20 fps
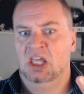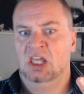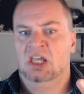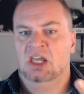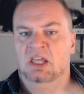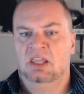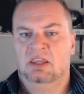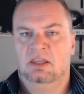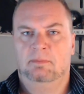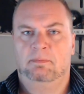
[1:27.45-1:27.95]

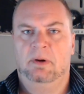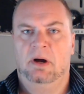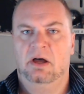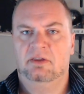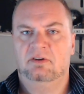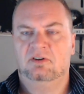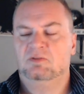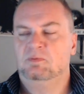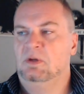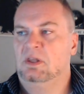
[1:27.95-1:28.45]
that
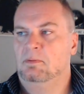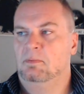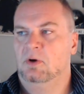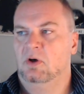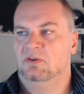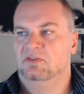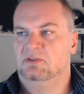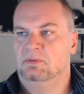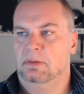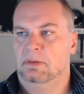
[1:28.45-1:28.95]
bothers me the
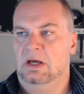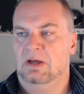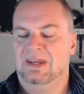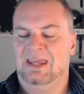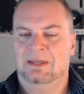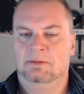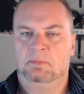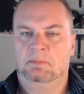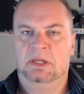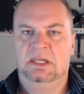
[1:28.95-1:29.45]
most about
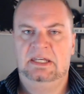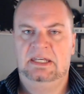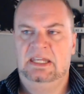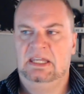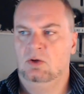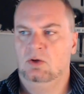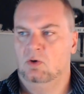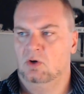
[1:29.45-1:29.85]
NPD